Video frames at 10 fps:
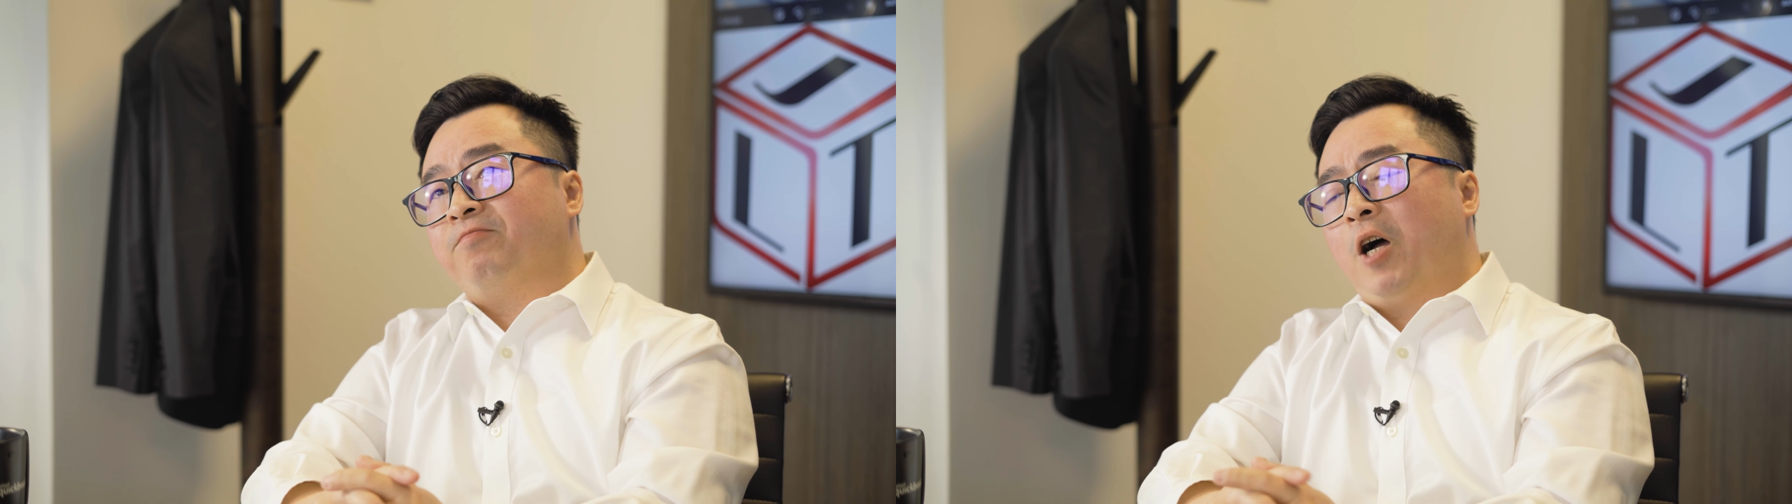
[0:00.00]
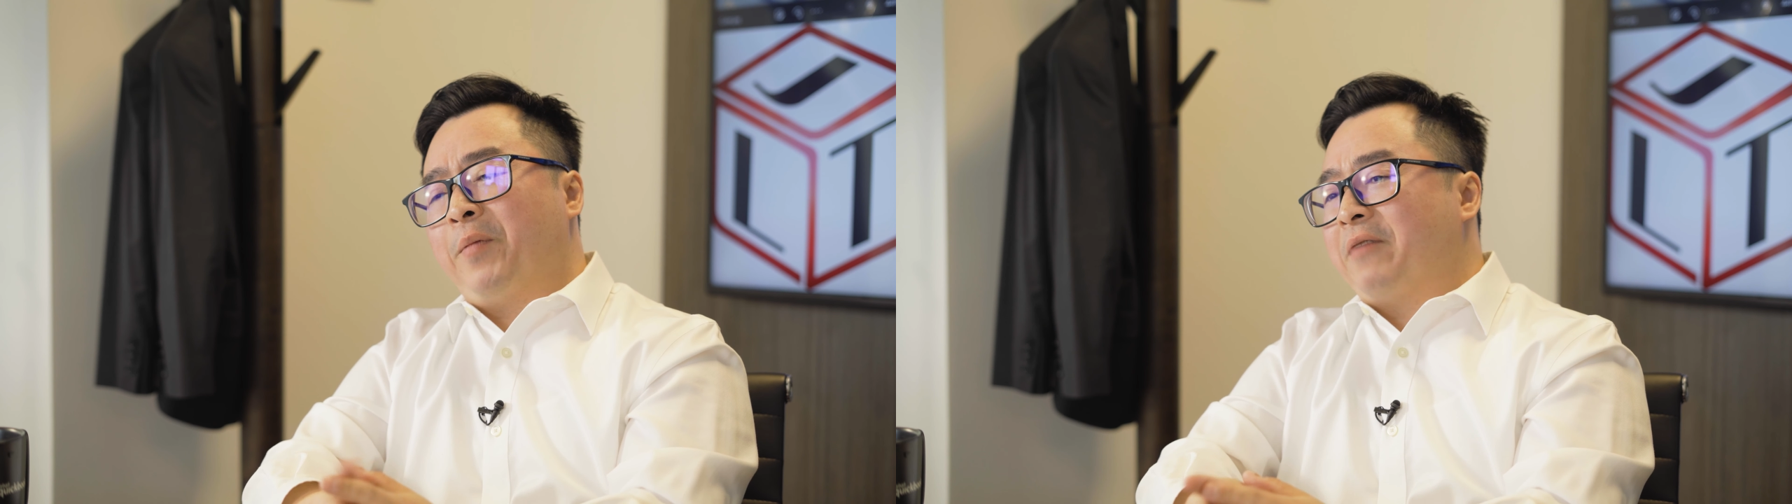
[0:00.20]

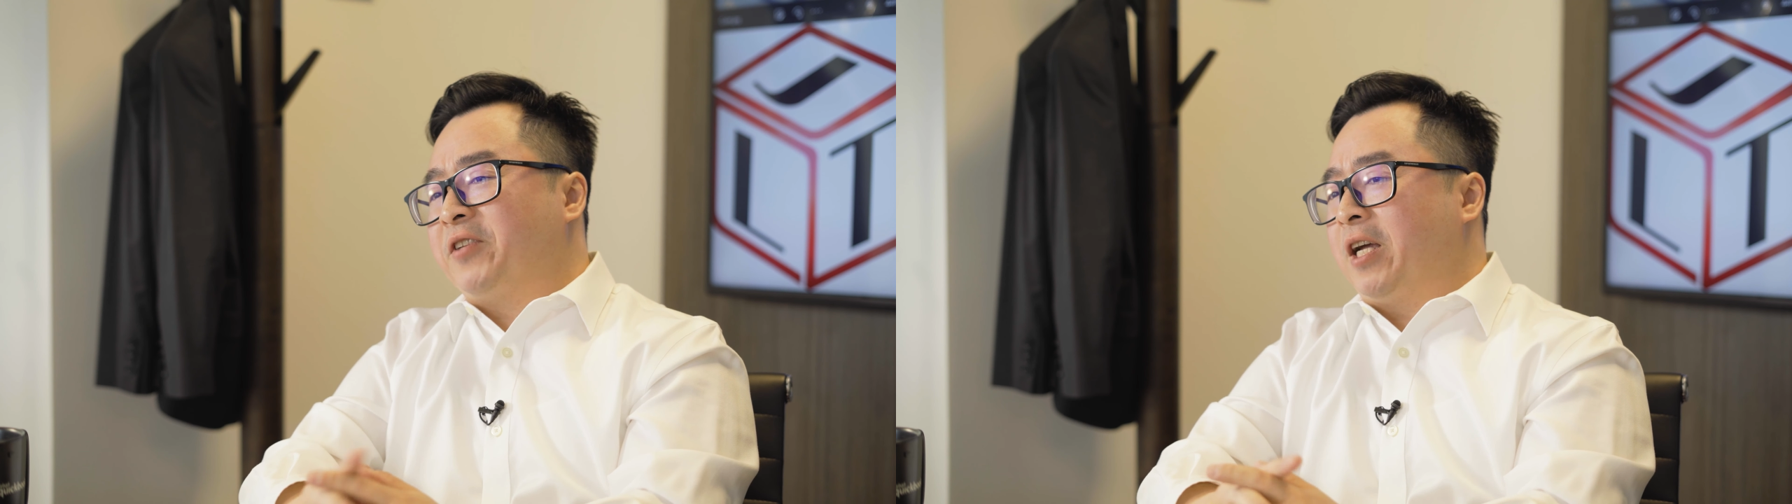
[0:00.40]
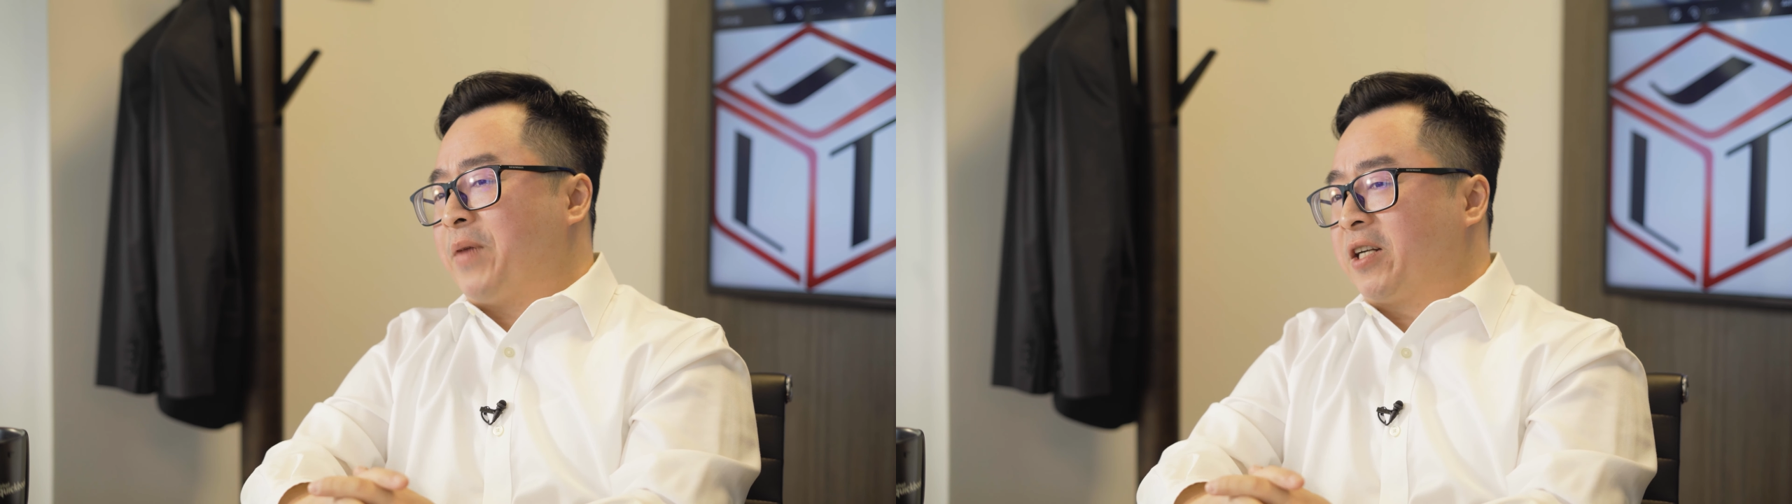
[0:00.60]
I might have
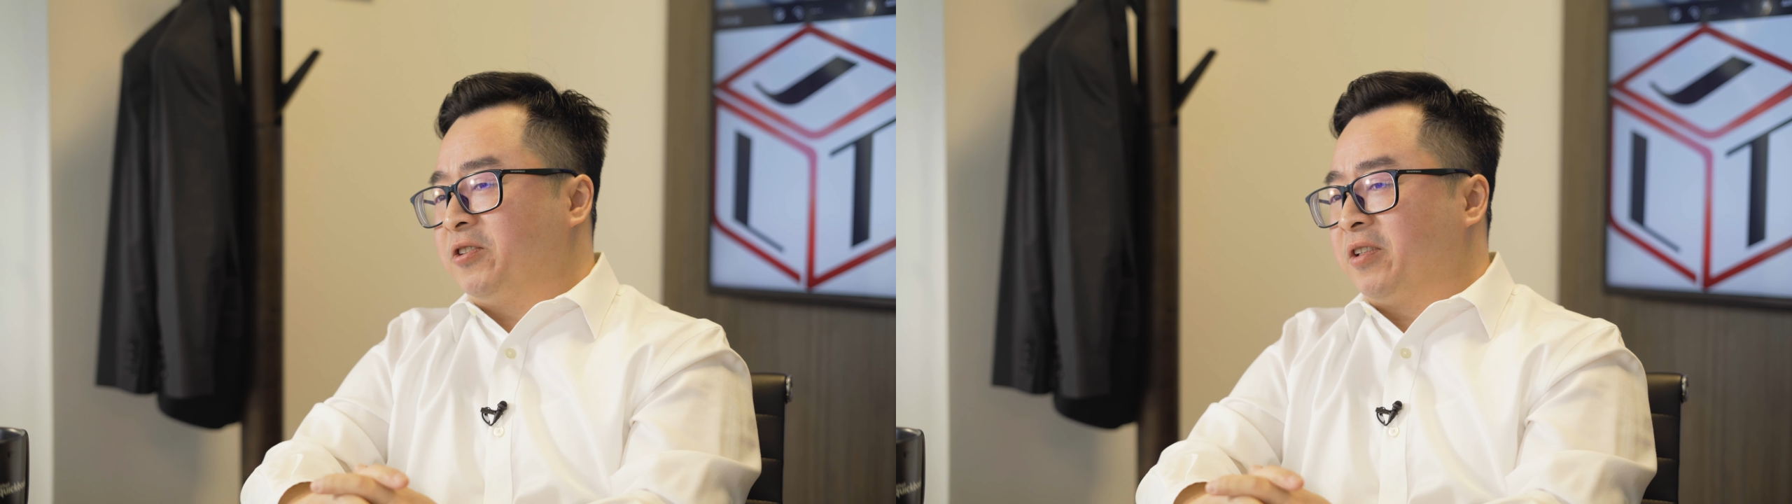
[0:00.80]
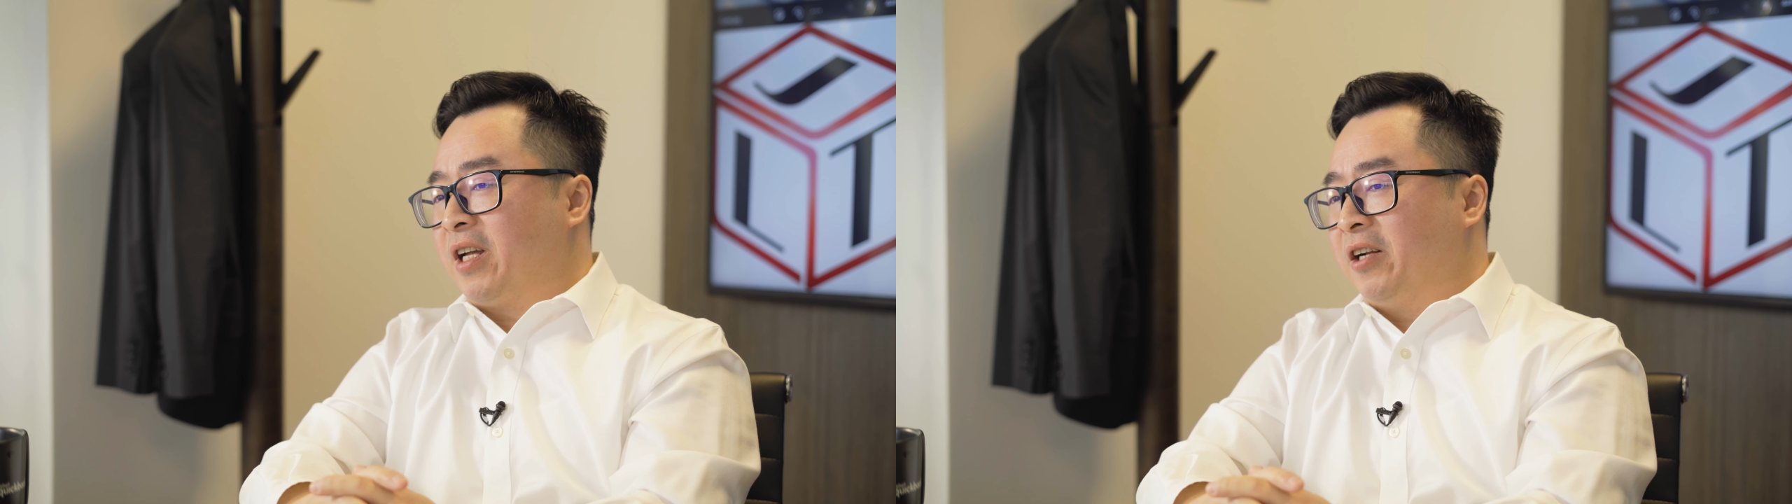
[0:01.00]
to get back
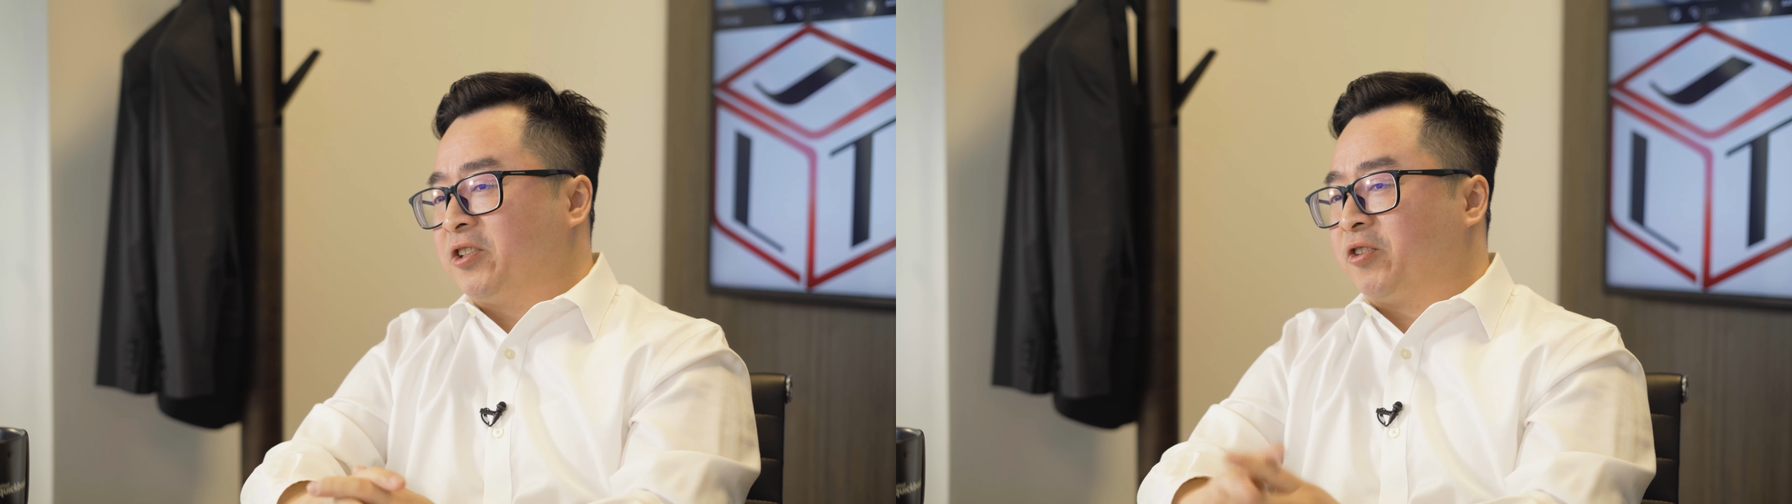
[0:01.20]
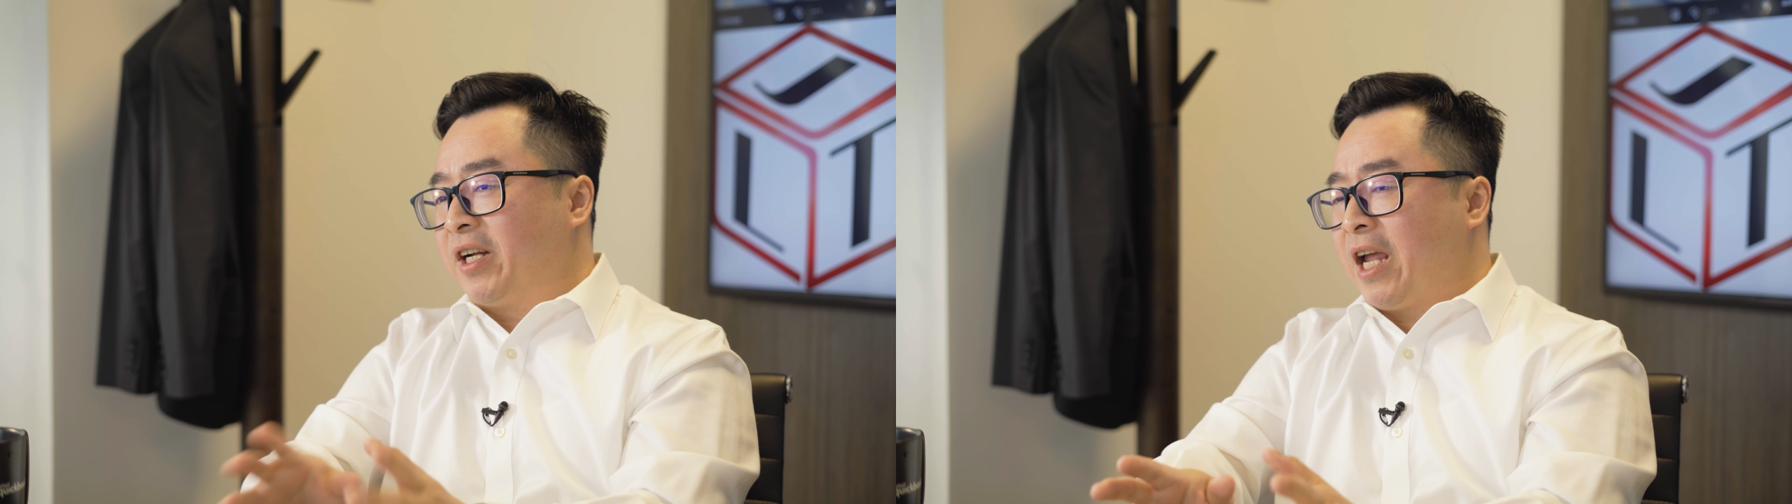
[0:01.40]
to you on that answer.